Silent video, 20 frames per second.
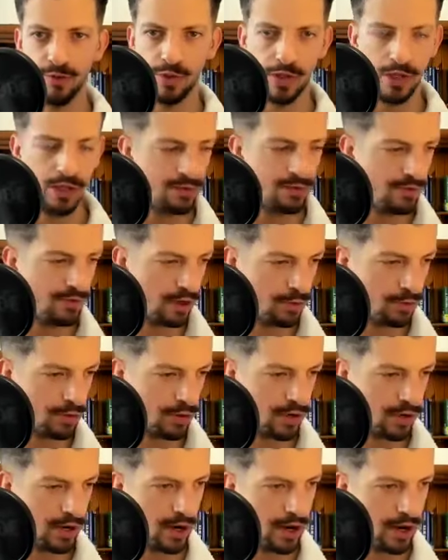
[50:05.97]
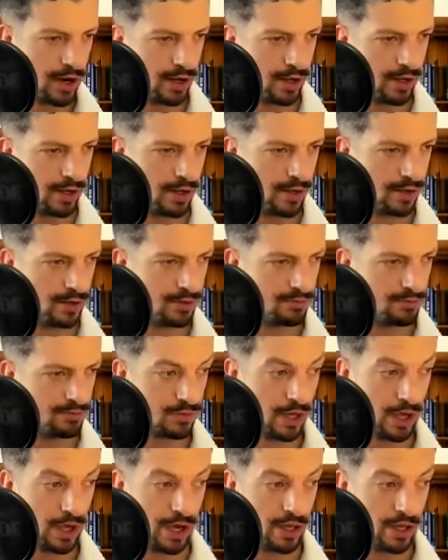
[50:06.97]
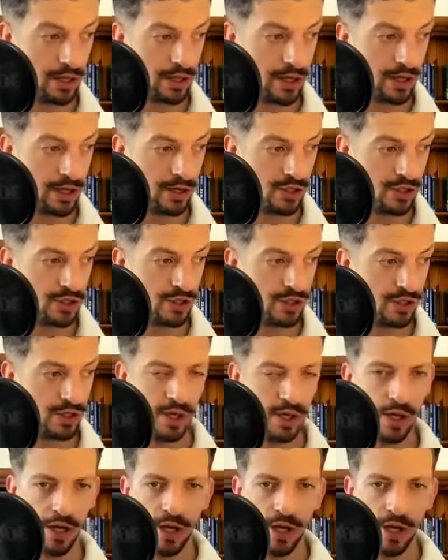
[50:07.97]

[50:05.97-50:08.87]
with the developer allocation.